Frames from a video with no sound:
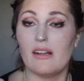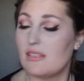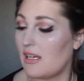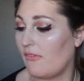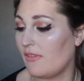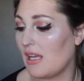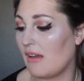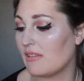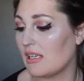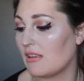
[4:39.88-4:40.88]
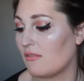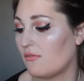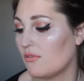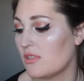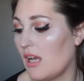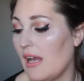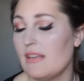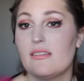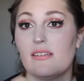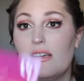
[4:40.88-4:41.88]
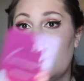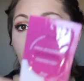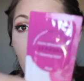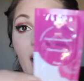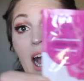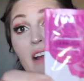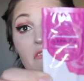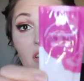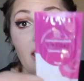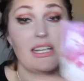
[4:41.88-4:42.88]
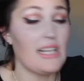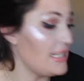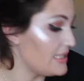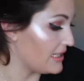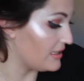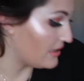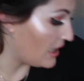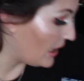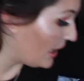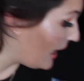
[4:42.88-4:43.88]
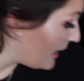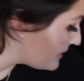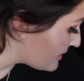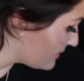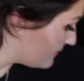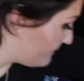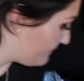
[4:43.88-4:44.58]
I'll definitely have to get the full size. I really liked it a lot.